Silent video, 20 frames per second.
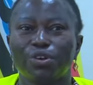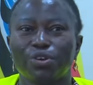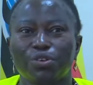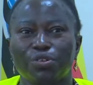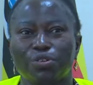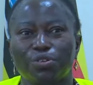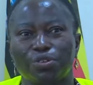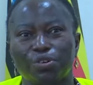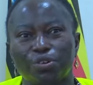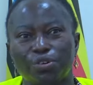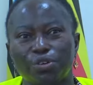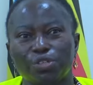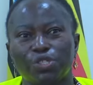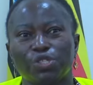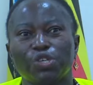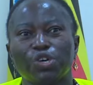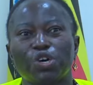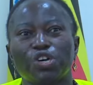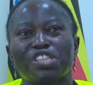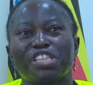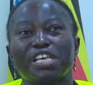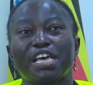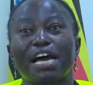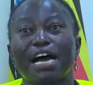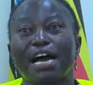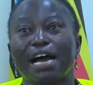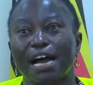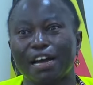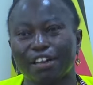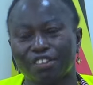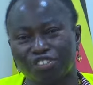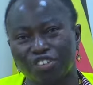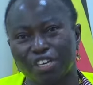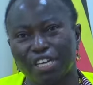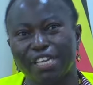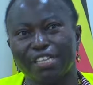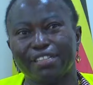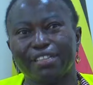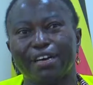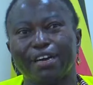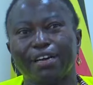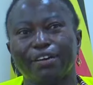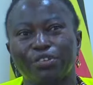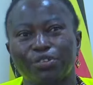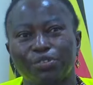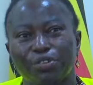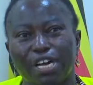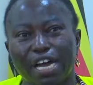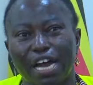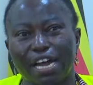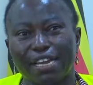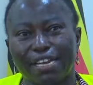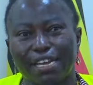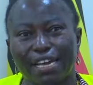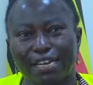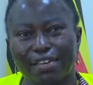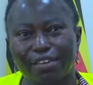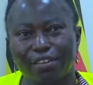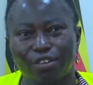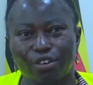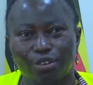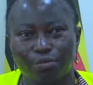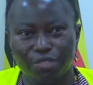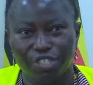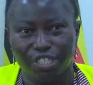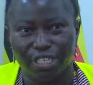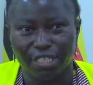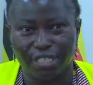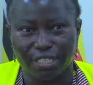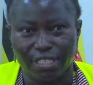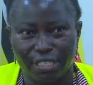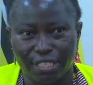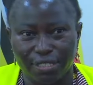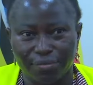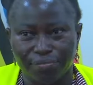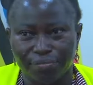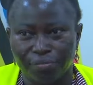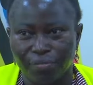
you know, so they are actually Ugandan objects.